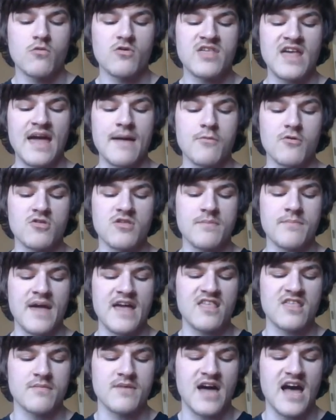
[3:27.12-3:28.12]
was able to
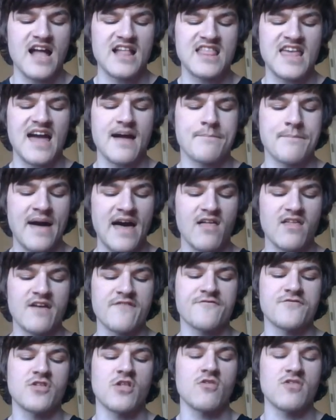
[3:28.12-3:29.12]
base some contact, battling
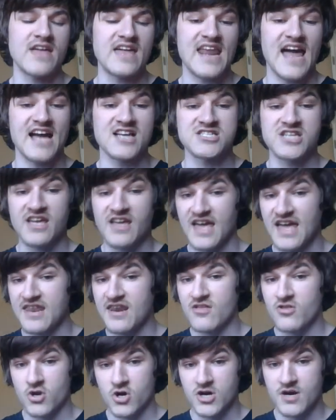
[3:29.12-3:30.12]
for the lead actually
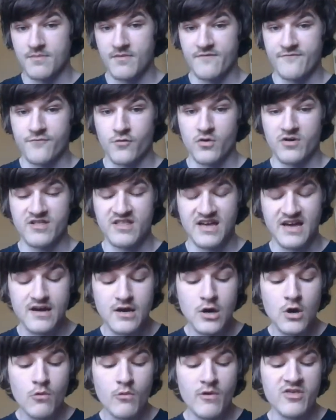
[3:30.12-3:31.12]
into turn number
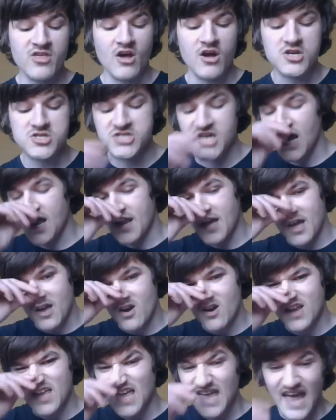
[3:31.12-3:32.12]
14. We saw John
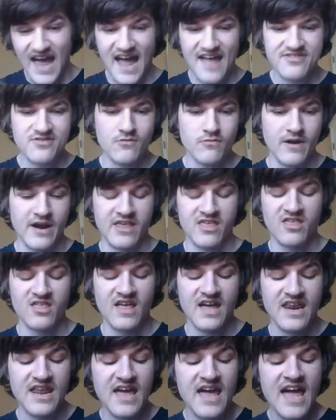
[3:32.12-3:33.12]
Hunter, he had the race
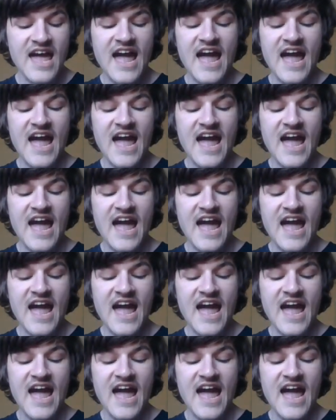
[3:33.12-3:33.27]
lead.